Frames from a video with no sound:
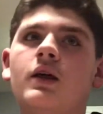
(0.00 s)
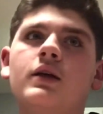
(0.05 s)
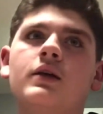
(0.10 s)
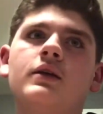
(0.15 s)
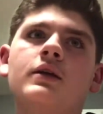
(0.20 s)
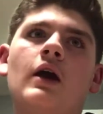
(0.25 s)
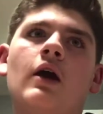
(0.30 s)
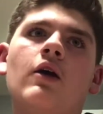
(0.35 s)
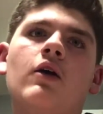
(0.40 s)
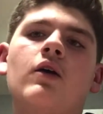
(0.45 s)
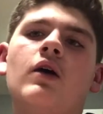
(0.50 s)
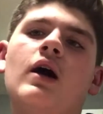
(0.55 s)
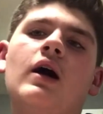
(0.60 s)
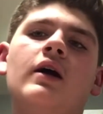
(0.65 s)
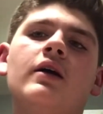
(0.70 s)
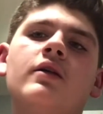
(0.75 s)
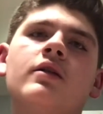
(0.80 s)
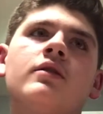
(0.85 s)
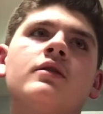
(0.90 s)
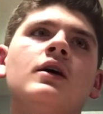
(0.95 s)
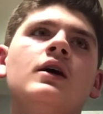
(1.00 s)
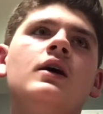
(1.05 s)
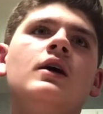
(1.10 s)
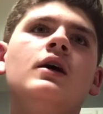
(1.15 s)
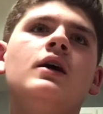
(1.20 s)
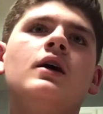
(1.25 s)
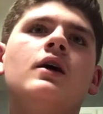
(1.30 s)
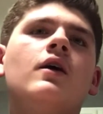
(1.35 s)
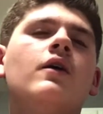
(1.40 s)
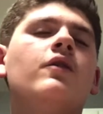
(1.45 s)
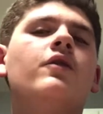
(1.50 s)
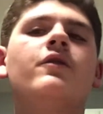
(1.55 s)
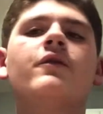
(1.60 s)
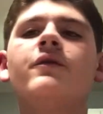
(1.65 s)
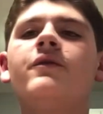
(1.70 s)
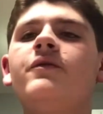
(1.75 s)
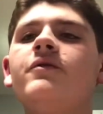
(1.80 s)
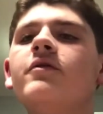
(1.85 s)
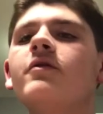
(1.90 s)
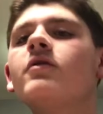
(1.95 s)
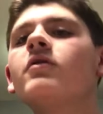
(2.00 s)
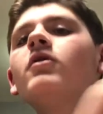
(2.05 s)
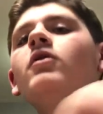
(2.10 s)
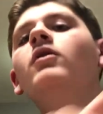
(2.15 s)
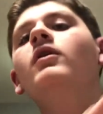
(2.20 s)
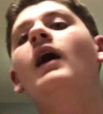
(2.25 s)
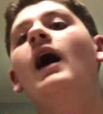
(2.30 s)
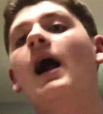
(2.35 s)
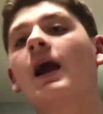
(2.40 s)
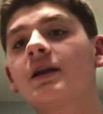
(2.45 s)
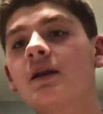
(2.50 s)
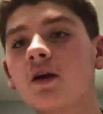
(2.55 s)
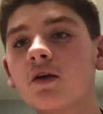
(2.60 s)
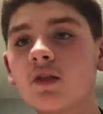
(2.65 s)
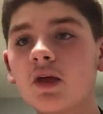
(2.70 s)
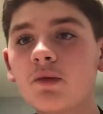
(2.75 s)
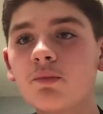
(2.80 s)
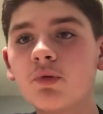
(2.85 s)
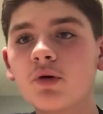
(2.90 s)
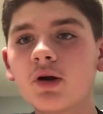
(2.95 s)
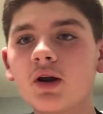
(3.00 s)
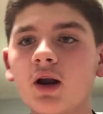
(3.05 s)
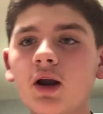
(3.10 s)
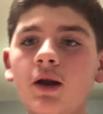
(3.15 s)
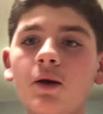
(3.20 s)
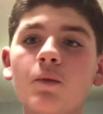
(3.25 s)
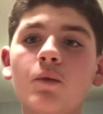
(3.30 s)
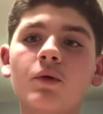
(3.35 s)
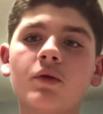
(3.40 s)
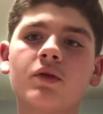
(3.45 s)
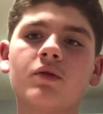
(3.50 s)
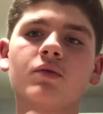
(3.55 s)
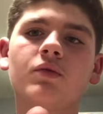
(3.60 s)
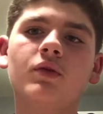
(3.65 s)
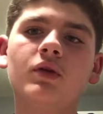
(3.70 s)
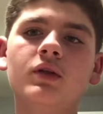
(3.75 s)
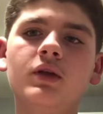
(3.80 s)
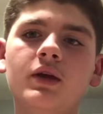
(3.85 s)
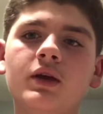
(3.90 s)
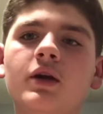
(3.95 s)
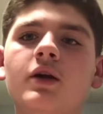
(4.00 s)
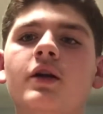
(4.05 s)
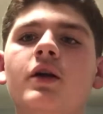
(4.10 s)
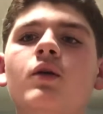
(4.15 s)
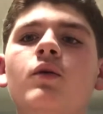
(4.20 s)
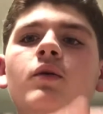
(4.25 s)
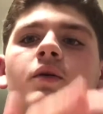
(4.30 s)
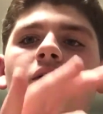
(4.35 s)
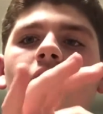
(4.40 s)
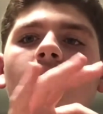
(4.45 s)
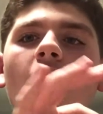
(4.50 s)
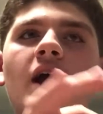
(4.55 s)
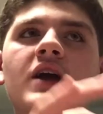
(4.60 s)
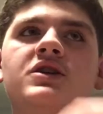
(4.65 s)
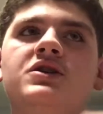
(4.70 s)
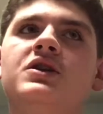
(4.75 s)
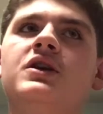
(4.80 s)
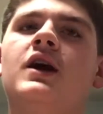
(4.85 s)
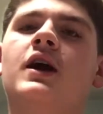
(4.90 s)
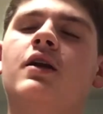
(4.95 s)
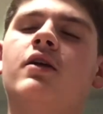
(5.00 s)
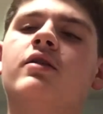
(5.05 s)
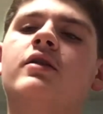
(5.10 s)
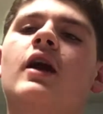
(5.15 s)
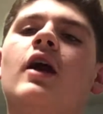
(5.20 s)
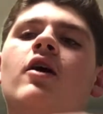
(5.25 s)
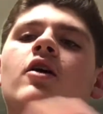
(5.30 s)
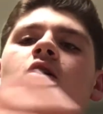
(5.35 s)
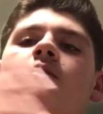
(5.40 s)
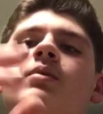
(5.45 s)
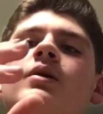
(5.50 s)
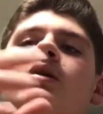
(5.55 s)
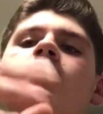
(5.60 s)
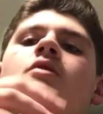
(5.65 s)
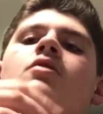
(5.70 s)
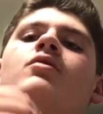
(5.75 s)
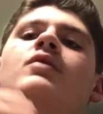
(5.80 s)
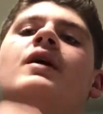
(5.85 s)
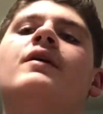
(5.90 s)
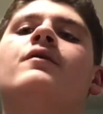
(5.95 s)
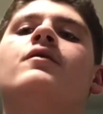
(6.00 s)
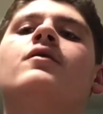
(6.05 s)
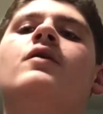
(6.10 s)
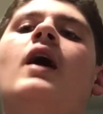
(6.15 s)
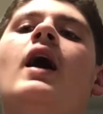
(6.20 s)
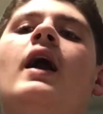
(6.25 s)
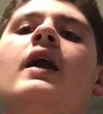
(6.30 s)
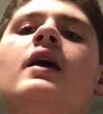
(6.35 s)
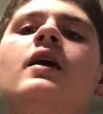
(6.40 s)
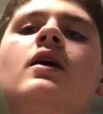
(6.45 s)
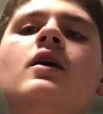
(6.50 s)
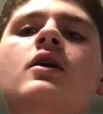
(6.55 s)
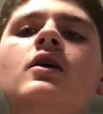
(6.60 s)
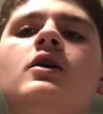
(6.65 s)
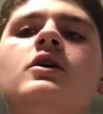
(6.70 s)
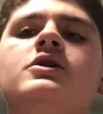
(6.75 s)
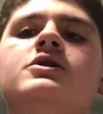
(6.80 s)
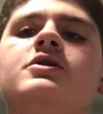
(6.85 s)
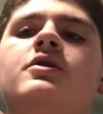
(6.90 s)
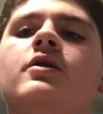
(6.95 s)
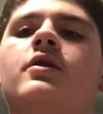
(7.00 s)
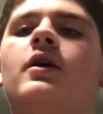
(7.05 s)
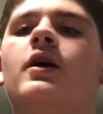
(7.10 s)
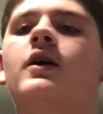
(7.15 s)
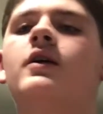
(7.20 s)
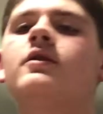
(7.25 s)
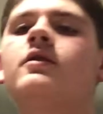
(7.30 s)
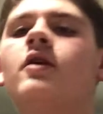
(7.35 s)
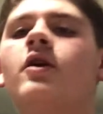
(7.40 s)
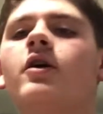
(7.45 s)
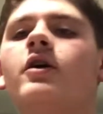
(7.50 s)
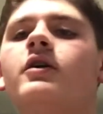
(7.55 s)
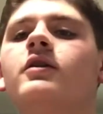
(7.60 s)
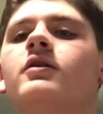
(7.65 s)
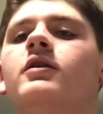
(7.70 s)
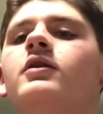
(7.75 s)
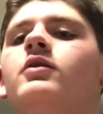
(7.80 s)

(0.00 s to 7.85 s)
terrorized. The physical acting they put in was really good. It was actually kind of scary because you'd have Red, which is like her